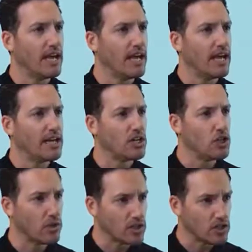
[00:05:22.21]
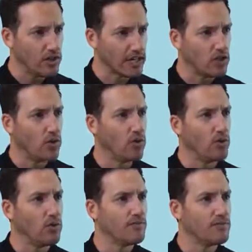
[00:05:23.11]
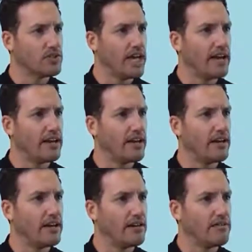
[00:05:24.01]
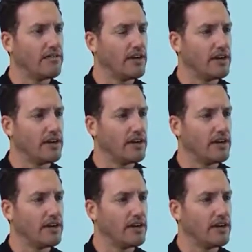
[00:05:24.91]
And you can select the whole set of